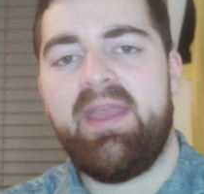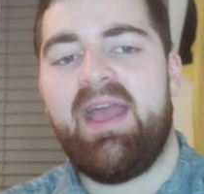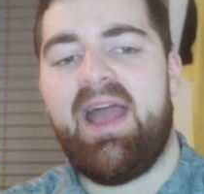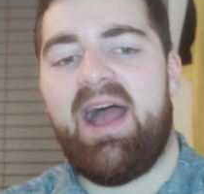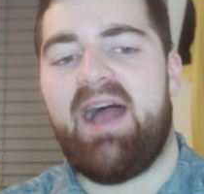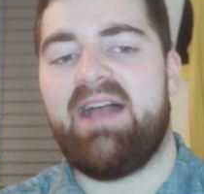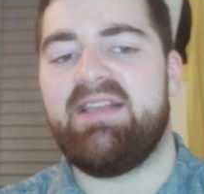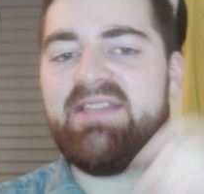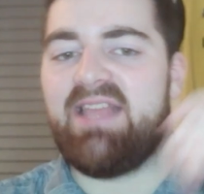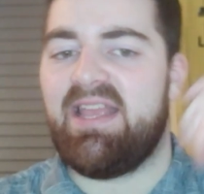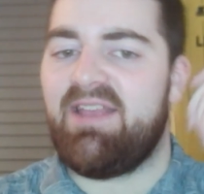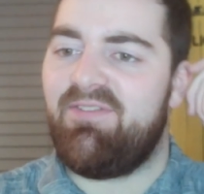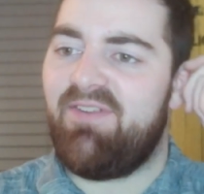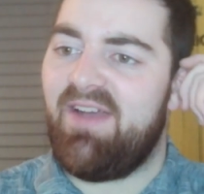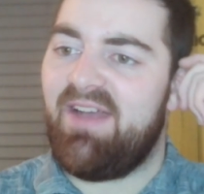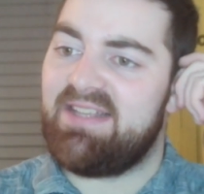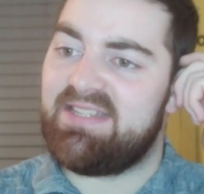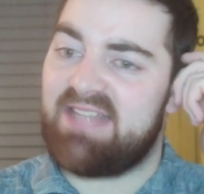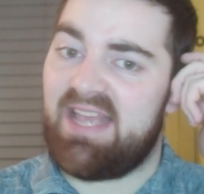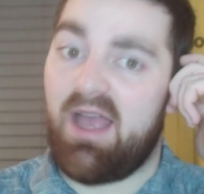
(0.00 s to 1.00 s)
as they
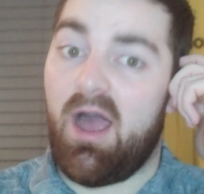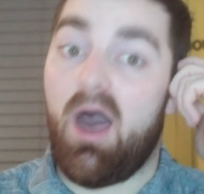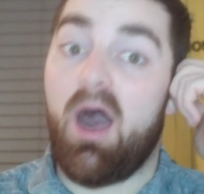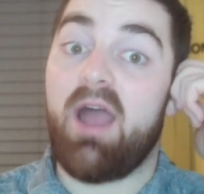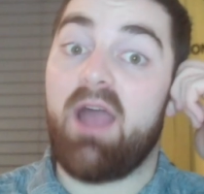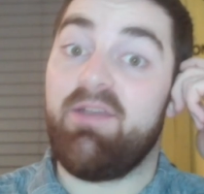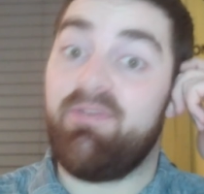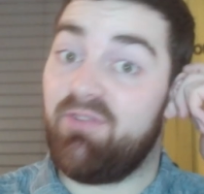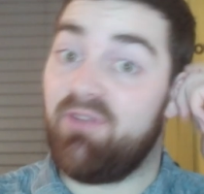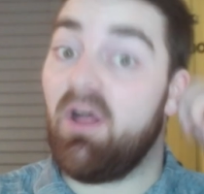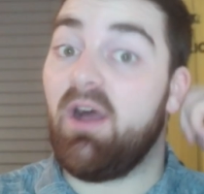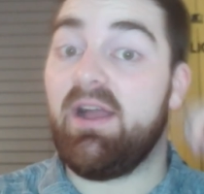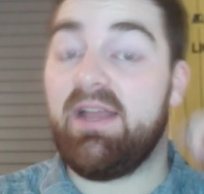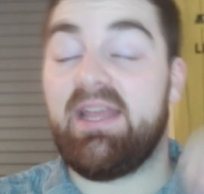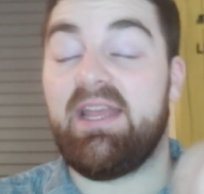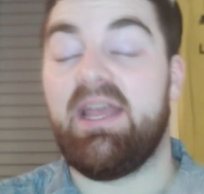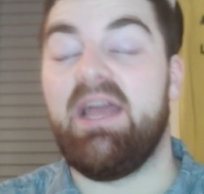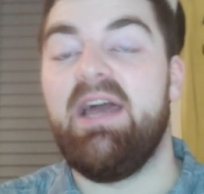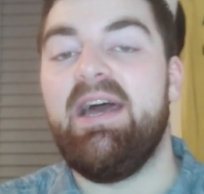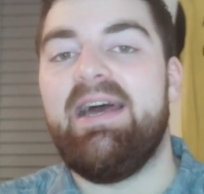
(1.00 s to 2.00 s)
face a high-flying